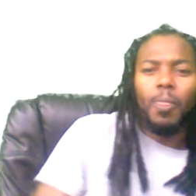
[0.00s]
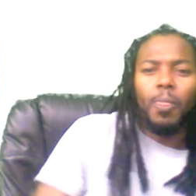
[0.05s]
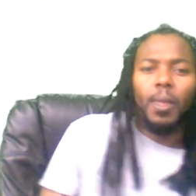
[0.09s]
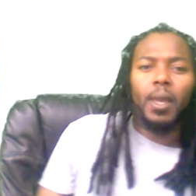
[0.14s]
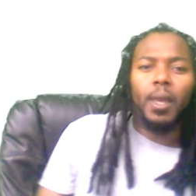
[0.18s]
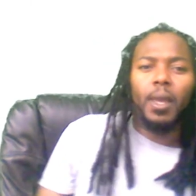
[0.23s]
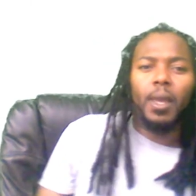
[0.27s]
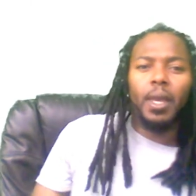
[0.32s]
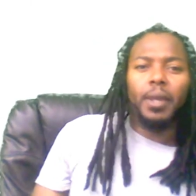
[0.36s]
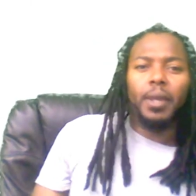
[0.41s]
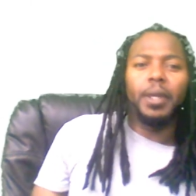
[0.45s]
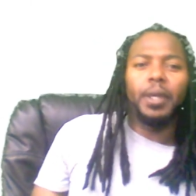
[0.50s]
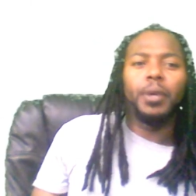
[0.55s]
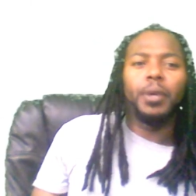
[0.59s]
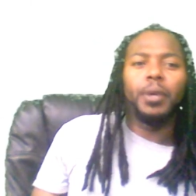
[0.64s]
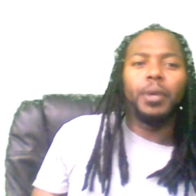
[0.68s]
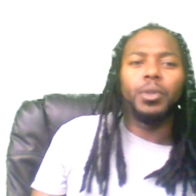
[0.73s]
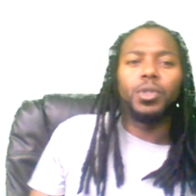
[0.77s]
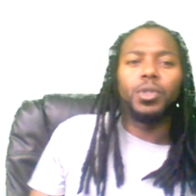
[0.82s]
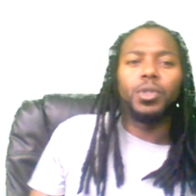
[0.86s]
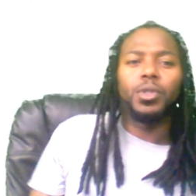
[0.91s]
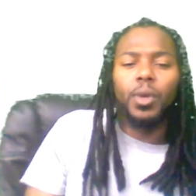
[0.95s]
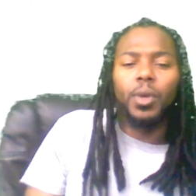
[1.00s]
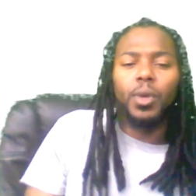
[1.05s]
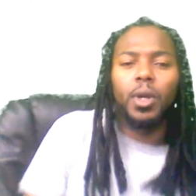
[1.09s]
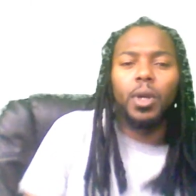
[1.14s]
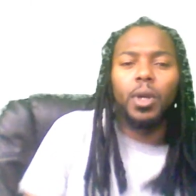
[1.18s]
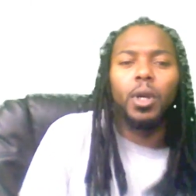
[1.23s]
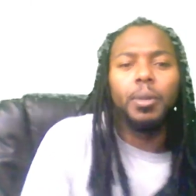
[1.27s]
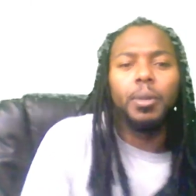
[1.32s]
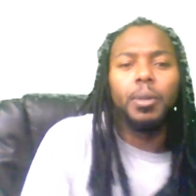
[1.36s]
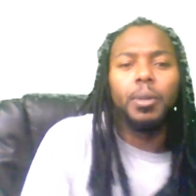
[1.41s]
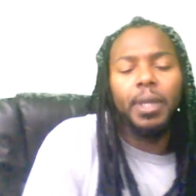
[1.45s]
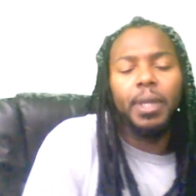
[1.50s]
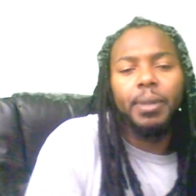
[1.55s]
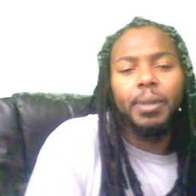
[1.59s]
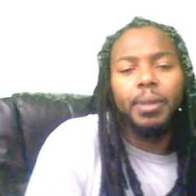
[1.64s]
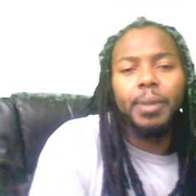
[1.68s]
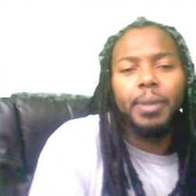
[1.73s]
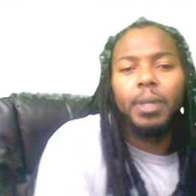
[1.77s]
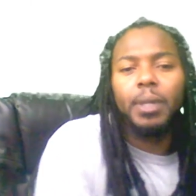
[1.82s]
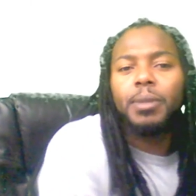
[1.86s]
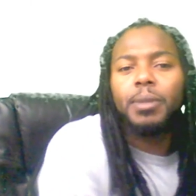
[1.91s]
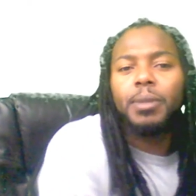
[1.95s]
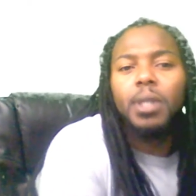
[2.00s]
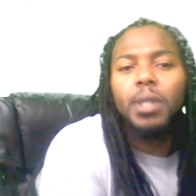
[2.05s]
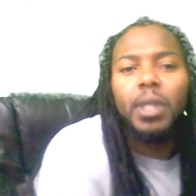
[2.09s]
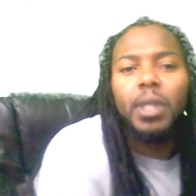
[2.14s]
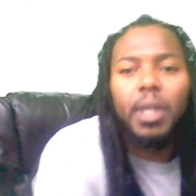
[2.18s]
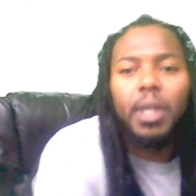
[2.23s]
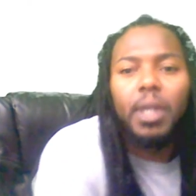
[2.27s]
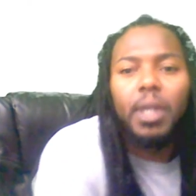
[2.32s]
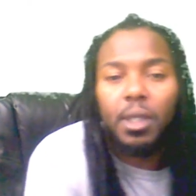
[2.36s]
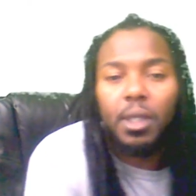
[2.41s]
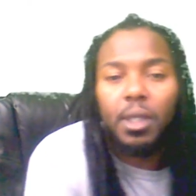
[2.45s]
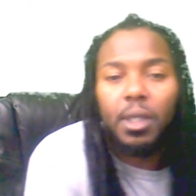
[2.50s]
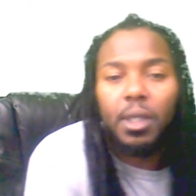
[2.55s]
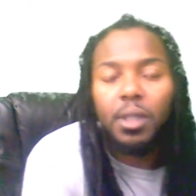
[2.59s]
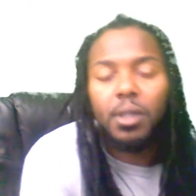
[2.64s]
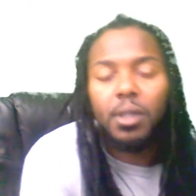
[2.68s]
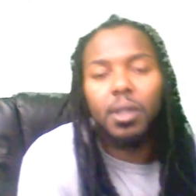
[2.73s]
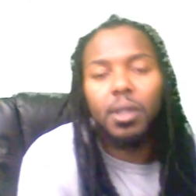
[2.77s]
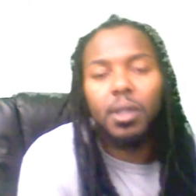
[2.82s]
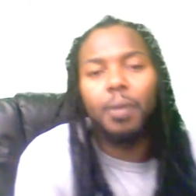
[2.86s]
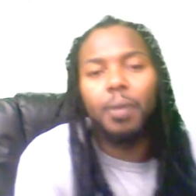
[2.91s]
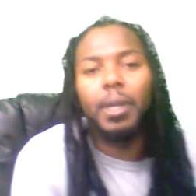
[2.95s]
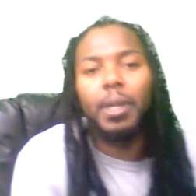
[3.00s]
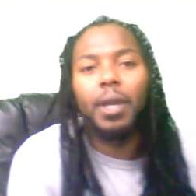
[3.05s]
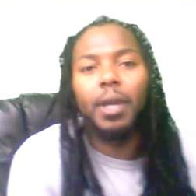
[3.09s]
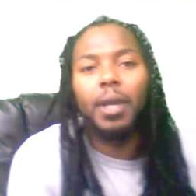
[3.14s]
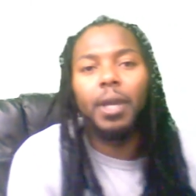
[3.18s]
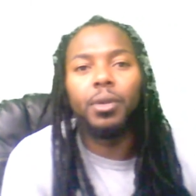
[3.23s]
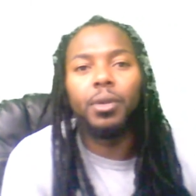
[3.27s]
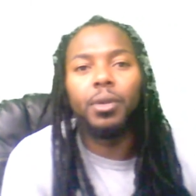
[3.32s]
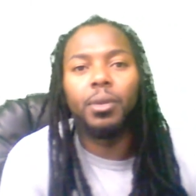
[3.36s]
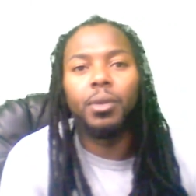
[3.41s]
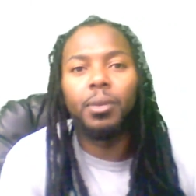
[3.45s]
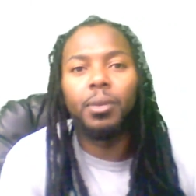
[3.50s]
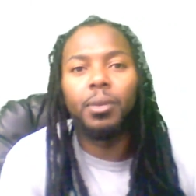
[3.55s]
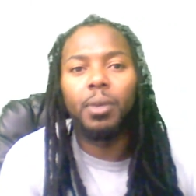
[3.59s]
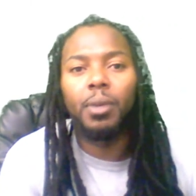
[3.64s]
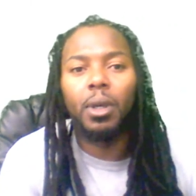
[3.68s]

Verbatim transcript: Hey, hey, what's going on, man? My name is Leonidas Guiste, coming at you.